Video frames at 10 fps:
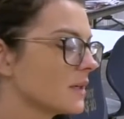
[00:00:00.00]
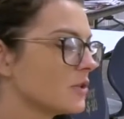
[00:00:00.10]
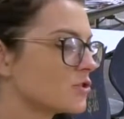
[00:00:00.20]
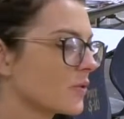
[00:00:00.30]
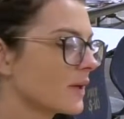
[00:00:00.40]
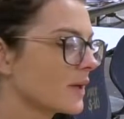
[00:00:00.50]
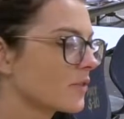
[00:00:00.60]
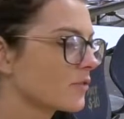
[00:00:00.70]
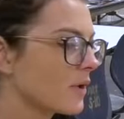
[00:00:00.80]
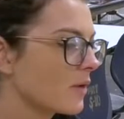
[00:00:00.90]
enjoying it
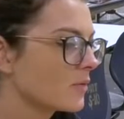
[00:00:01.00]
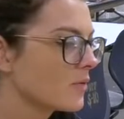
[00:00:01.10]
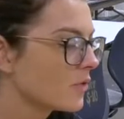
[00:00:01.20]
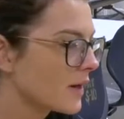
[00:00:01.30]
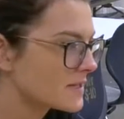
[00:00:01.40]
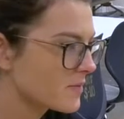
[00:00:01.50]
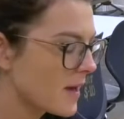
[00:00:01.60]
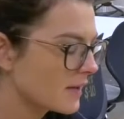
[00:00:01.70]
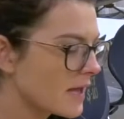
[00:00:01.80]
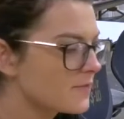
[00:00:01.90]
throughout the rest of
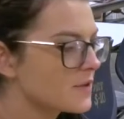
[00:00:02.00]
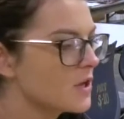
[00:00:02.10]
my life.